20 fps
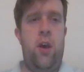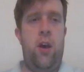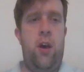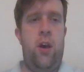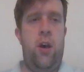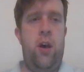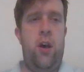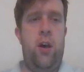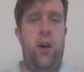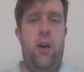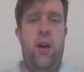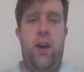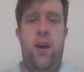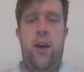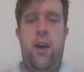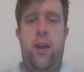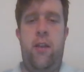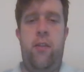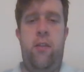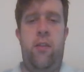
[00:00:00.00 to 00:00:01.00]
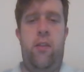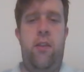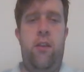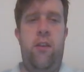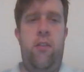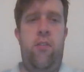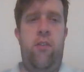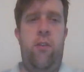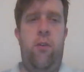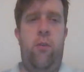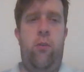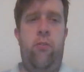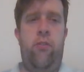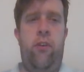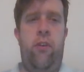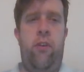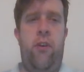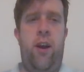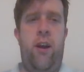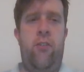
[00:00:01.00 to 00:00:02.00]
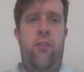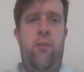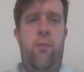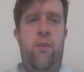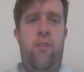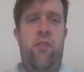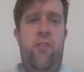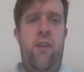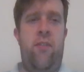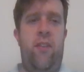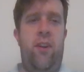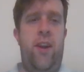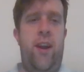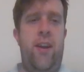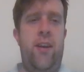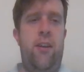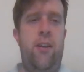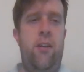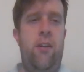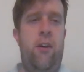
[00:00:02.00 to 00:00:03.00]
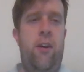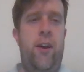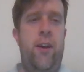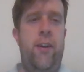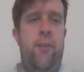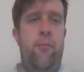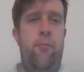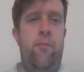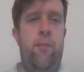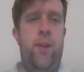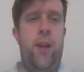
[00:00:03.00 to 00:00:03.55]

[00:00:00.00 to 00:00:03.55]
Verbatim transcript: Uh, and this also has to be 7, 8, and 9.